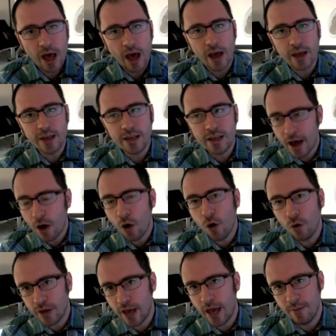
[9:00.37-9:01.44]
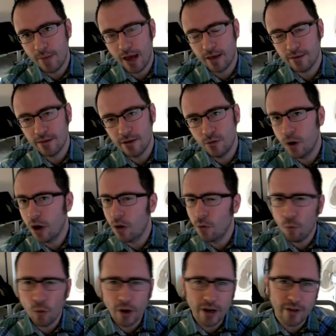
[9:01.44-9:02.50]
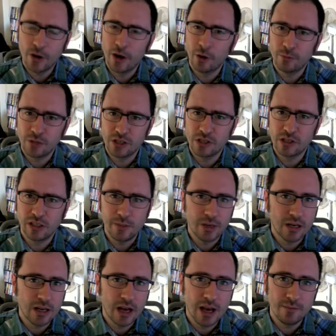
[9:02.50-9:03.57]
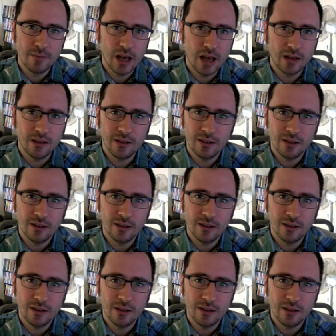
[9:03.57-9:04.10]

Yeah, okay, Matthew. Whatever helps you sleep at night, man.